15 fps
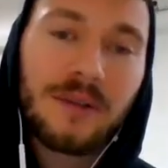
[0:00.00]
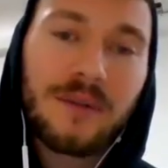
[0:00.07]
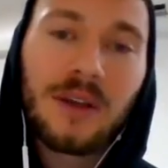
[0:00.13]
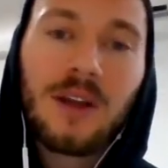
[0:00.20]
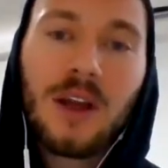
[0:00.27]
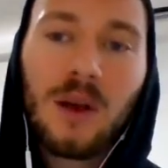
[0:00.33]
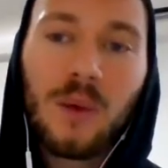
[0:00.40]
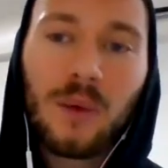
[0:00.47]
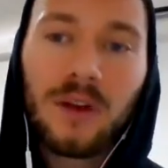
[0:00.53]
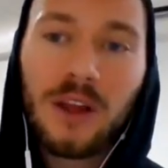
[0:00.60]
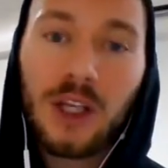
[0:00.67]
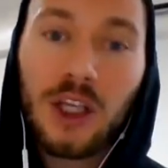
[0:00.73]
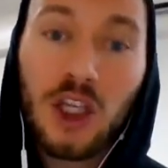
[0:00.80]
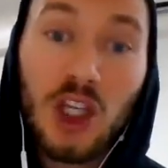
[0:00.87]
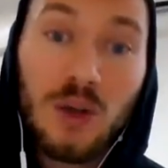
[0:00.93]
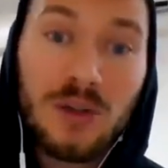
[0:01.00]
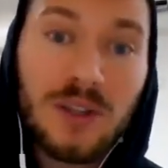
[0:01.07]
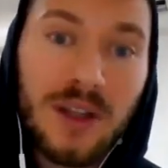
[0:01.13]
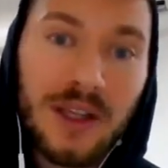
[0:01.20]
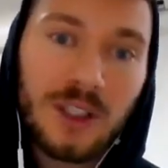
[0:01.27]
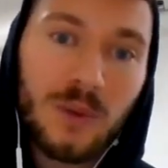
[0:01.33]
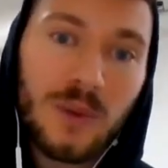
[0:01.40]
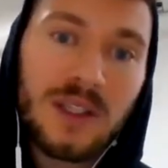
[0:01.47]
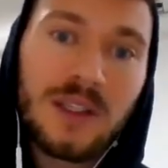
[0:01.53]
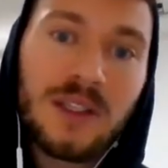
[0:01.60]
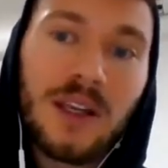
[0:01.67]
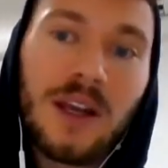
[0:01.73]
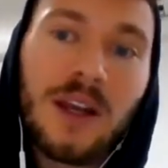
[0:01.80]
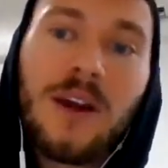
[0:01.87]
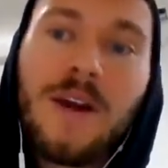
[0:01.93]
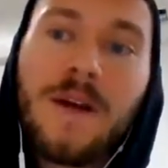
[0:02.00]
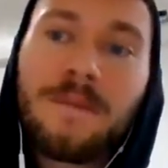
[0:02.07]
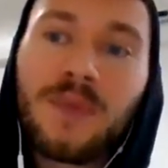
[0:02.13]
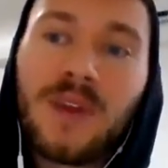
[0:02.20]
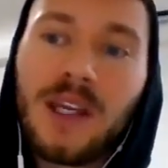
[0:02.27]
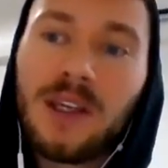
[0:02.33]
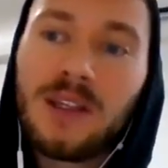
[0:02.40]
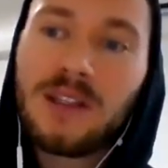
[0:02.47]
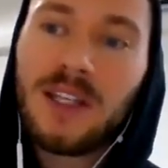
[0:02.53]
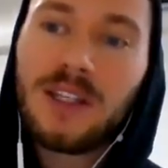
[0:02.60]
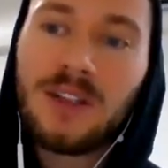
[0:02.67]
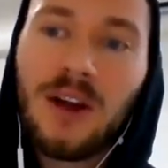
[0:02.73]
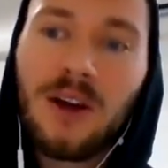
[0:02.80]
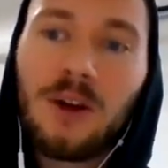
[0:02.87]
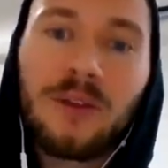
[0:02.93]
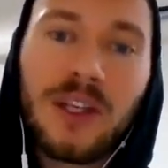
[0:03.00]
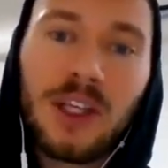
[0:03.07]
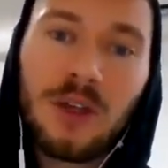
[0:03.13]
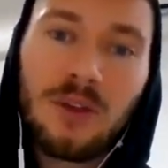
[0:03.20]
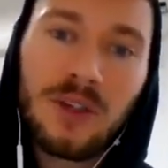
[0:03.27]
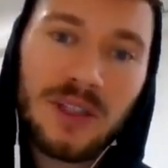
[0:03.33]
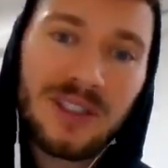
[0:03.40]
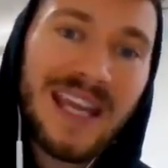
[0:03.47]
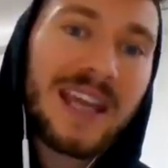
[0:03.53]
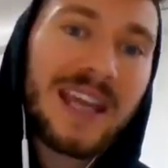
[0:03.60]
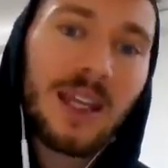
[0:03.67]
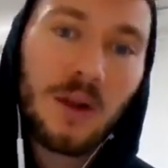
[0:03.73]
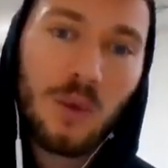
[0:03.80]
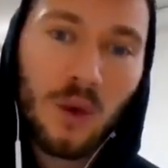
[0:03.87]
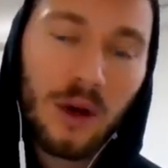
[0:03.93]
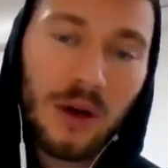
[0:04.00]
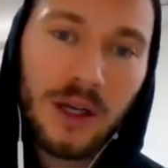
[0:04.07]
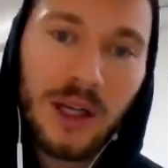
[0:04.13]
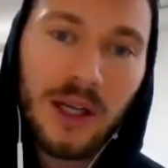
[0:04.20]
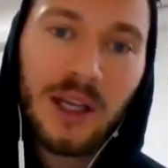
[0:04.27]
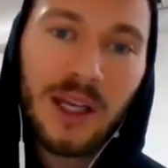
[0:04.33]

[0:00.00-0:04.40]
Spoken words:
And one of the huge things we see is it's not only you just taking work,